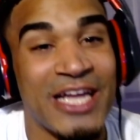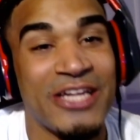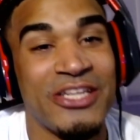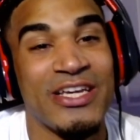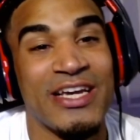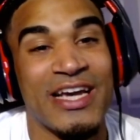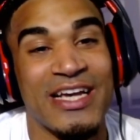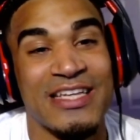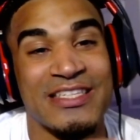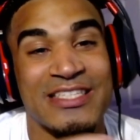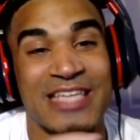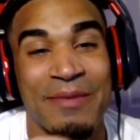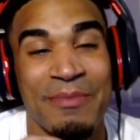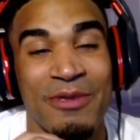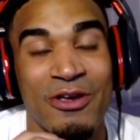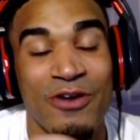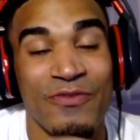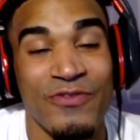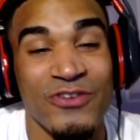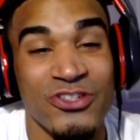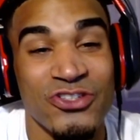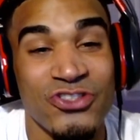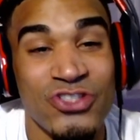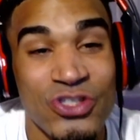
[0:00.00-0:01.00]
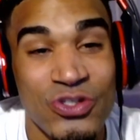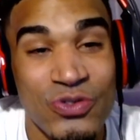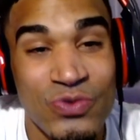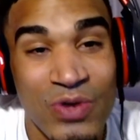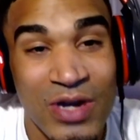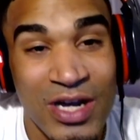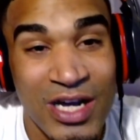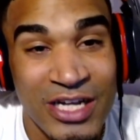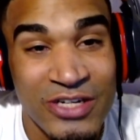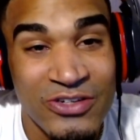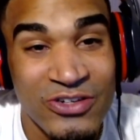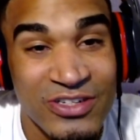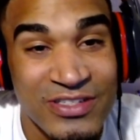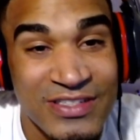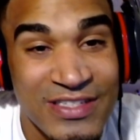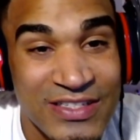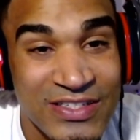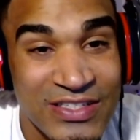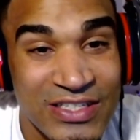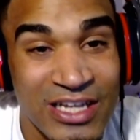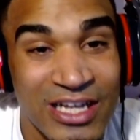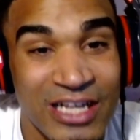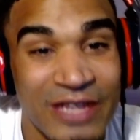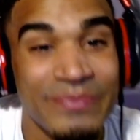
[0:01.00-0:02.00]
you guys gave me over 200
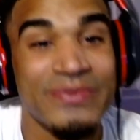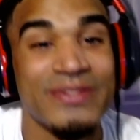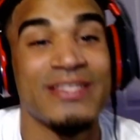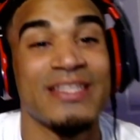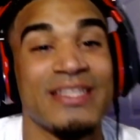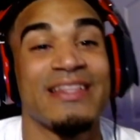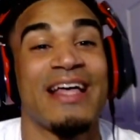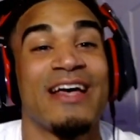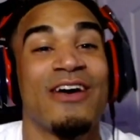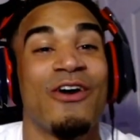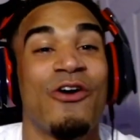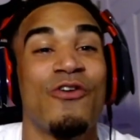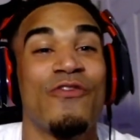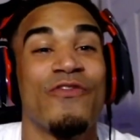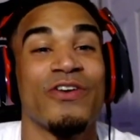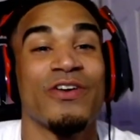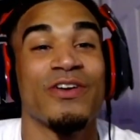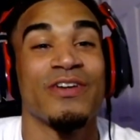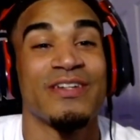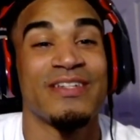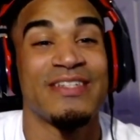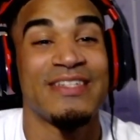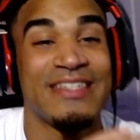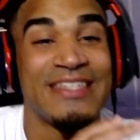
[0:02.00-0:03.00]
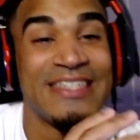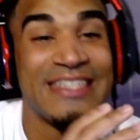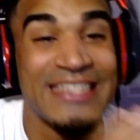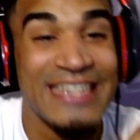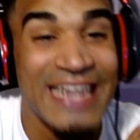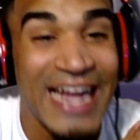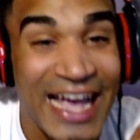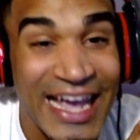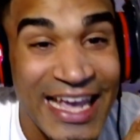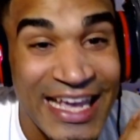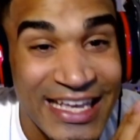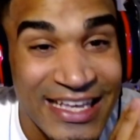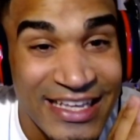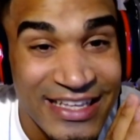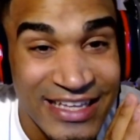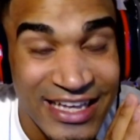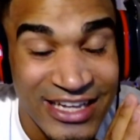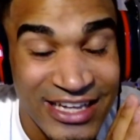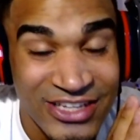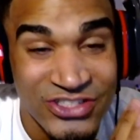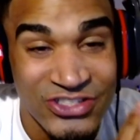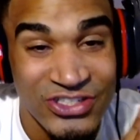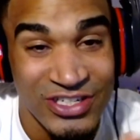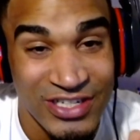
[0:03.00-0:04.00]
subs overnight
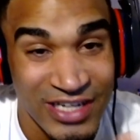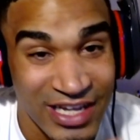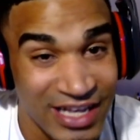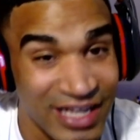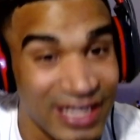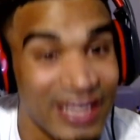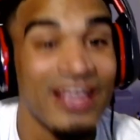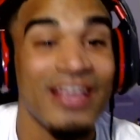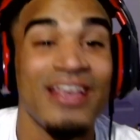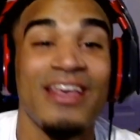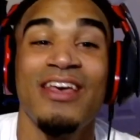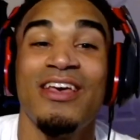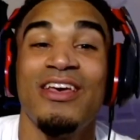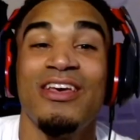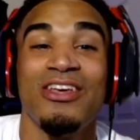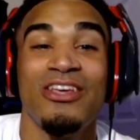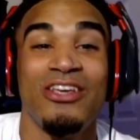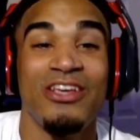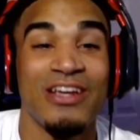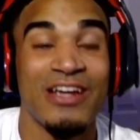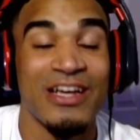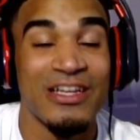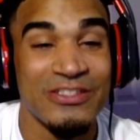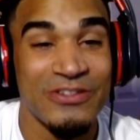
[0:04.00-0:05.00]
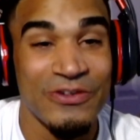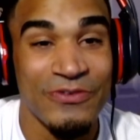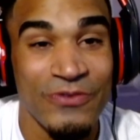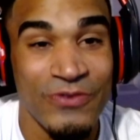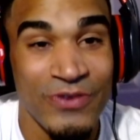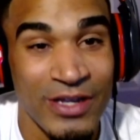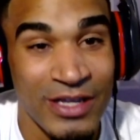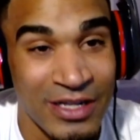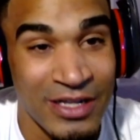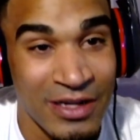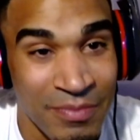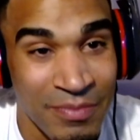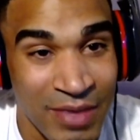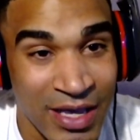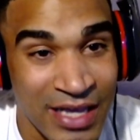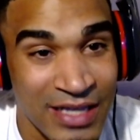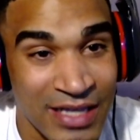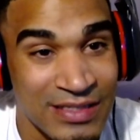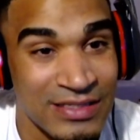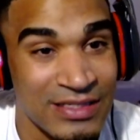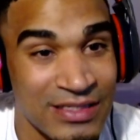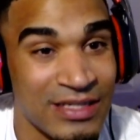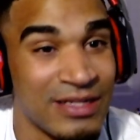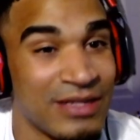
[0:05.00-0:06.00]
yesterday. You guys are freaking
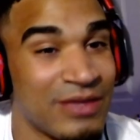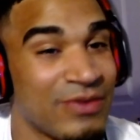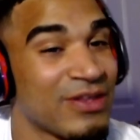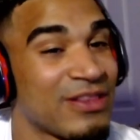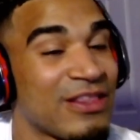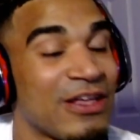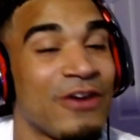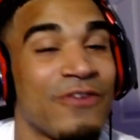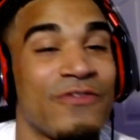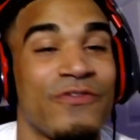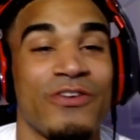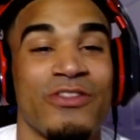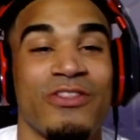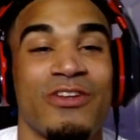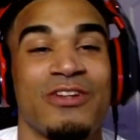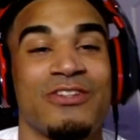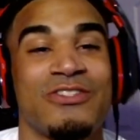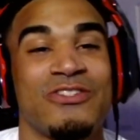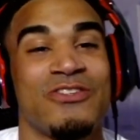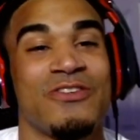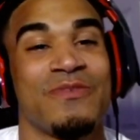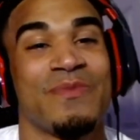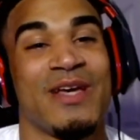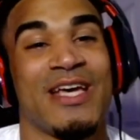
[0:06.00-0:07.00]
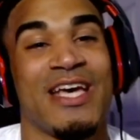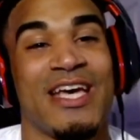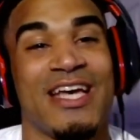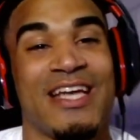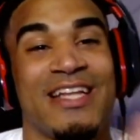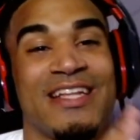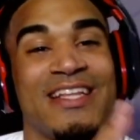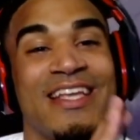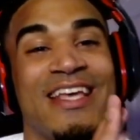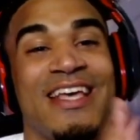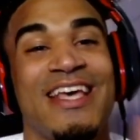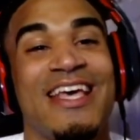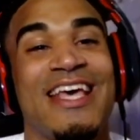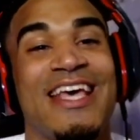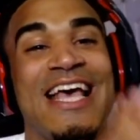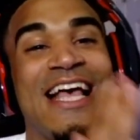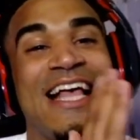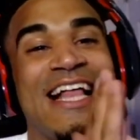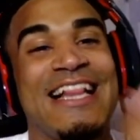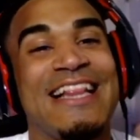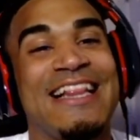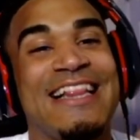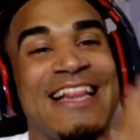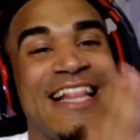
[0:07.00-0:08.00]
amazing. And without further ado, man,
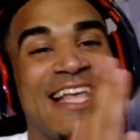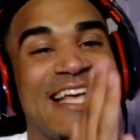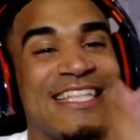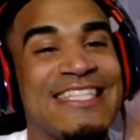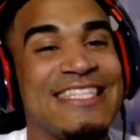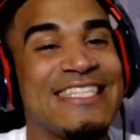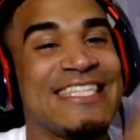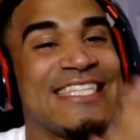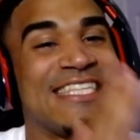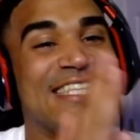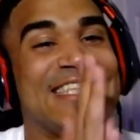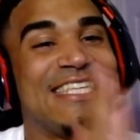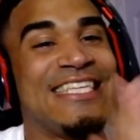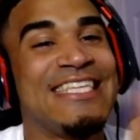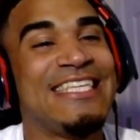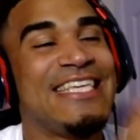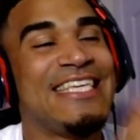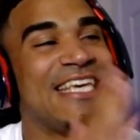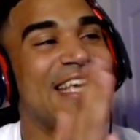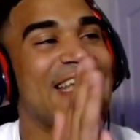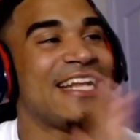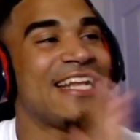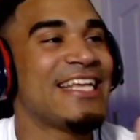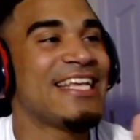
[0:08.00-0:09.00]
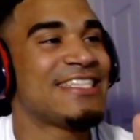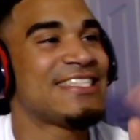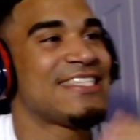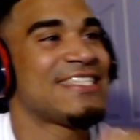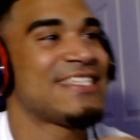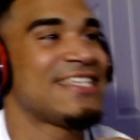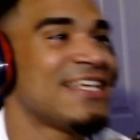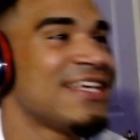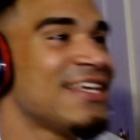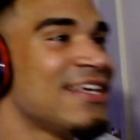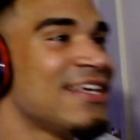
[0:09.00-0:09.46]
let's get it.